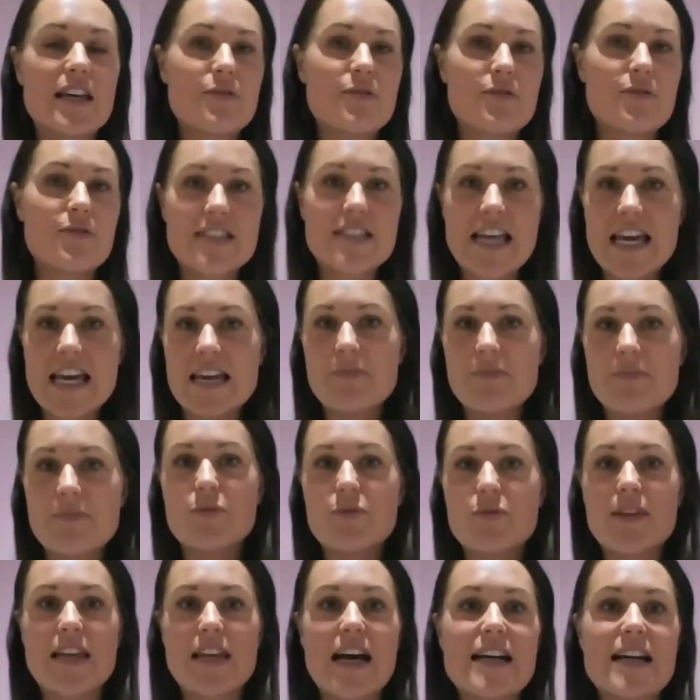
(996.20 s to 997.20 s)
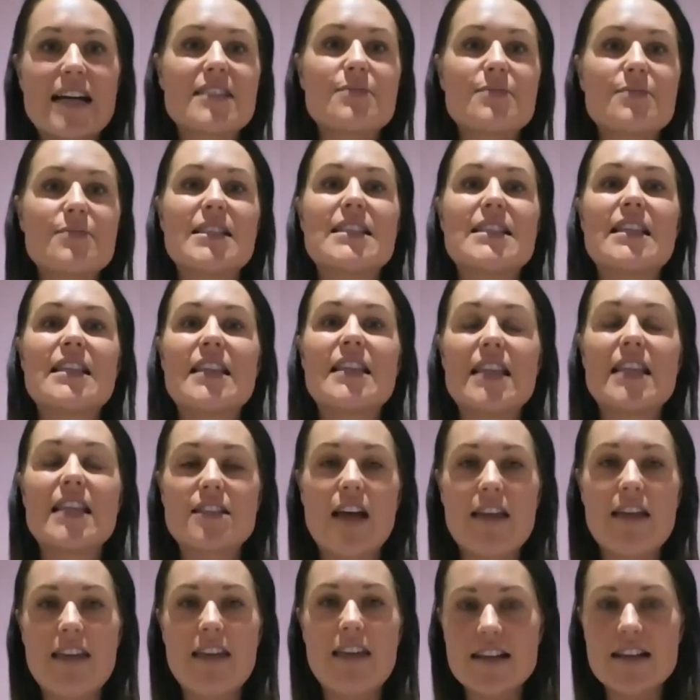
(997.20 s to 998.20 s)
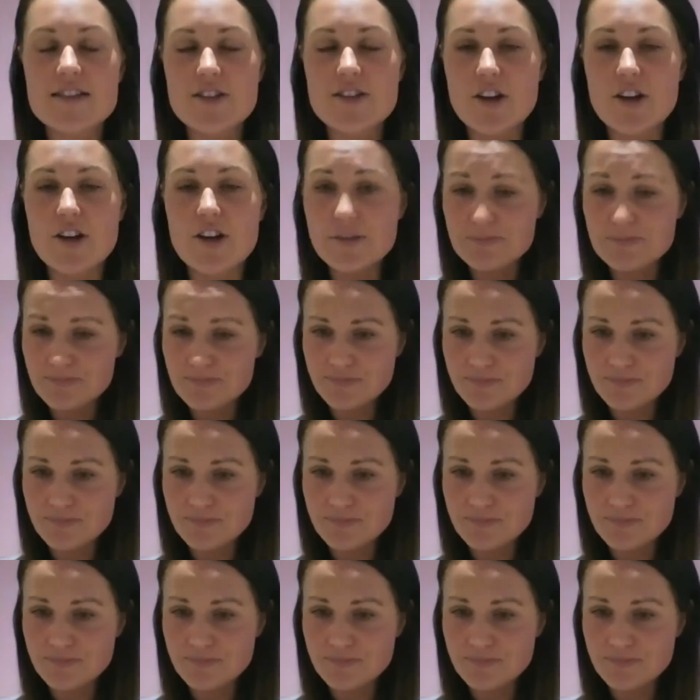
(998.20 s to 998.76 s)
team and with customers and things like that. So,